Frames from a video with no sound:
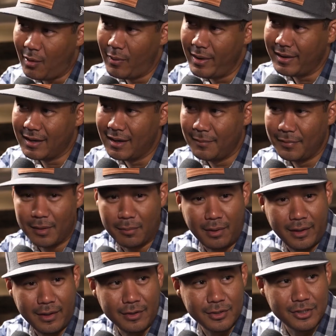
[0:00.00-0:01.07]
wake up and they'll be
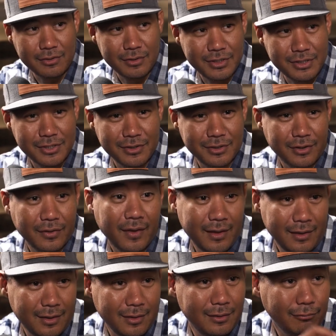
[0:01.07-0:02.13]
like, here's your insurer,
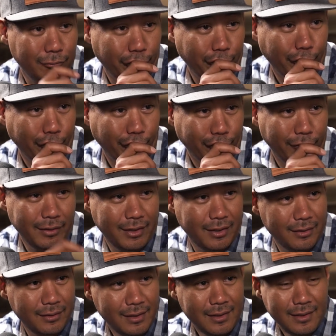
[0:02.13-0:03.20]
Thank you. Mm, you
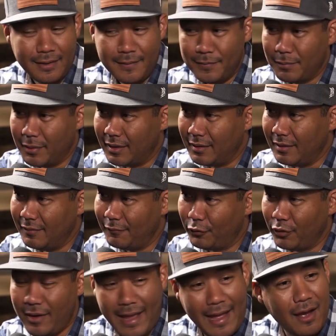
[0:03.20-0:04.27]
know, but for
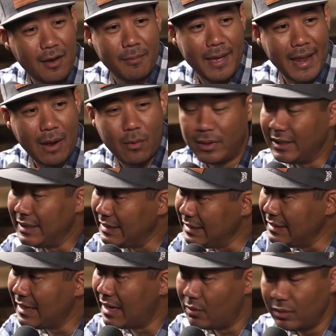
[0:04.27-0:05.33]
now, man, I want to
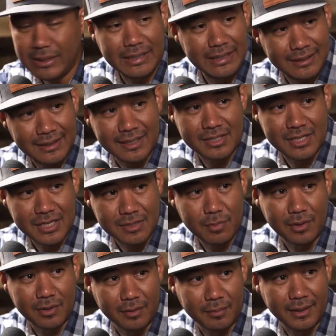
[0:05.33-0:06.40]
eat. I want to eat that
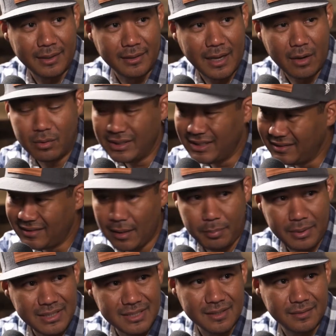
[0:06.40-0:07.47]
cheeseburger, man. I want to eat that
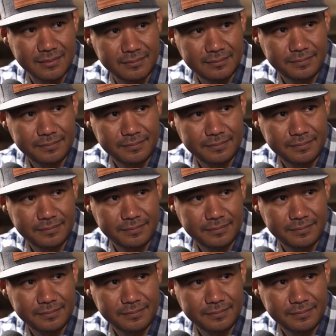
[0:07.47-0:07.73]
pizza.